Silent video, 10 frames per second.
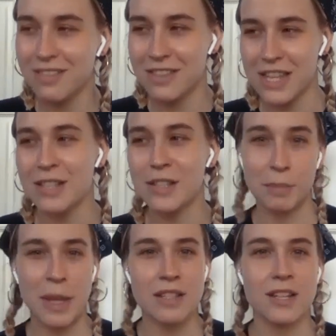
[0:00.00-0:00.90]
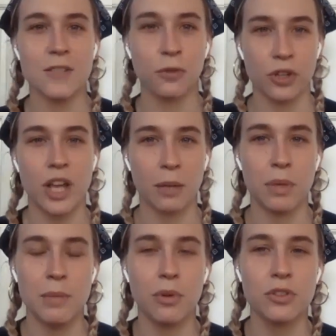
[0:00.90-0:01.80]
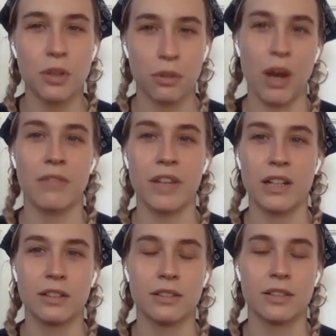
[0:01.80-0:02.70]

these spaces for young people to thrive in.